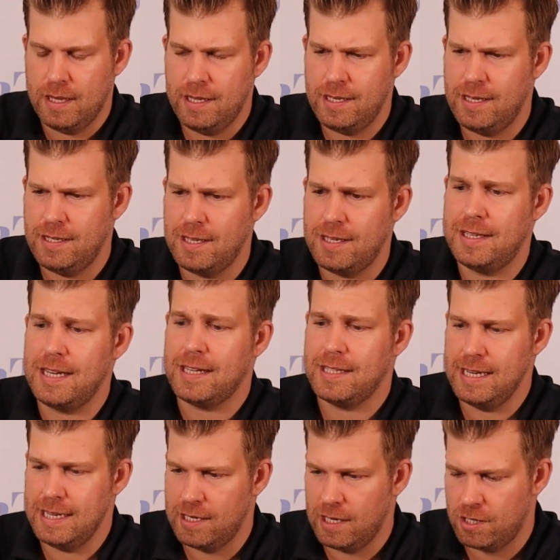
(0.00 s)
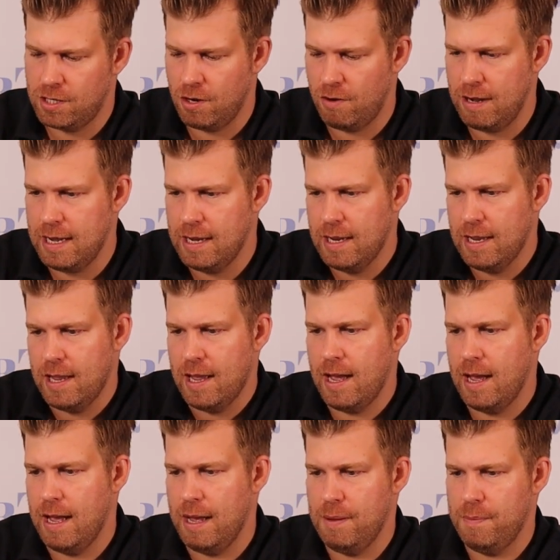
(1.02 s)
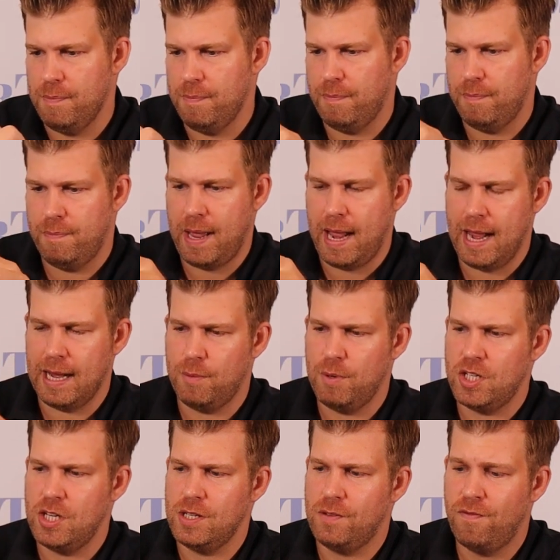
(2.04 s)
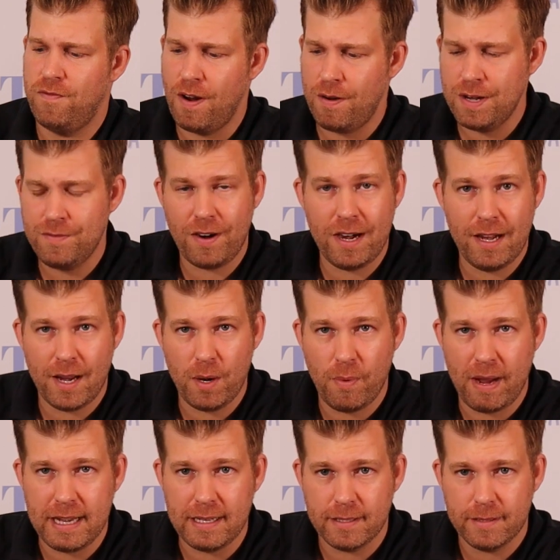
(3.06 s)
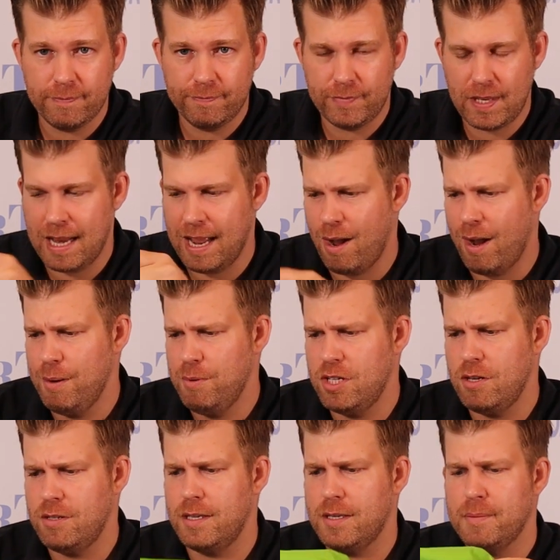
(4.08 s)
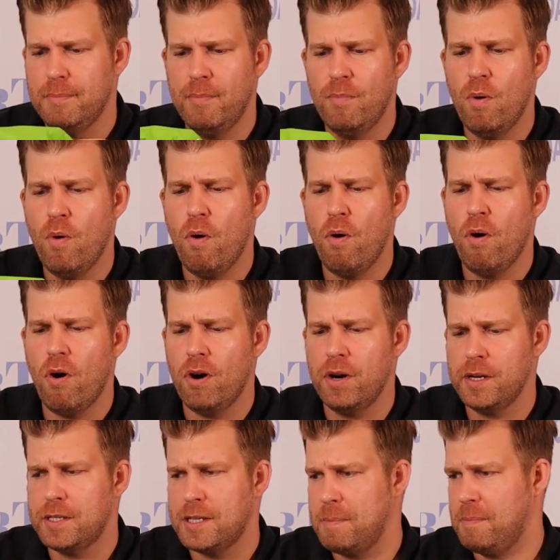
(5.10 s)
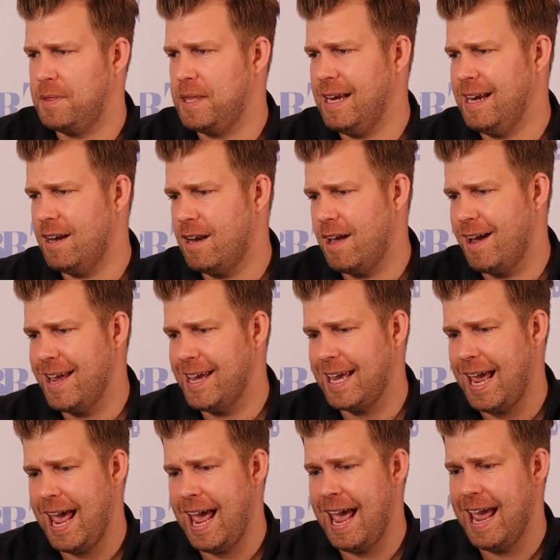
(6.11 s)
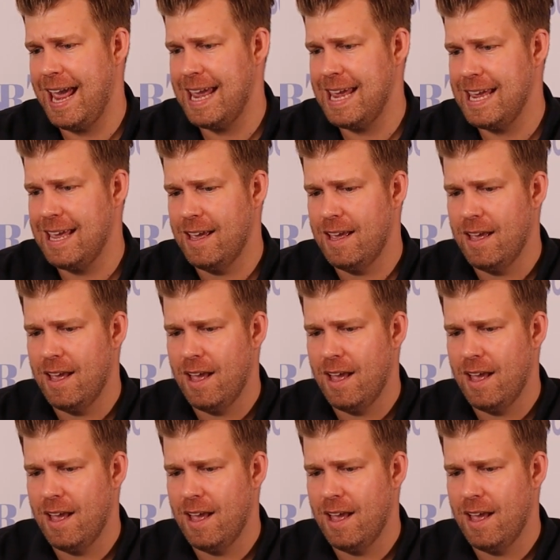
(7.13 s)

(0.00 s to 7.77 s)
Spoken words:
this is a 6 litre, sorry, bag, which is very, very lightweight. Now, I would use this more on something like a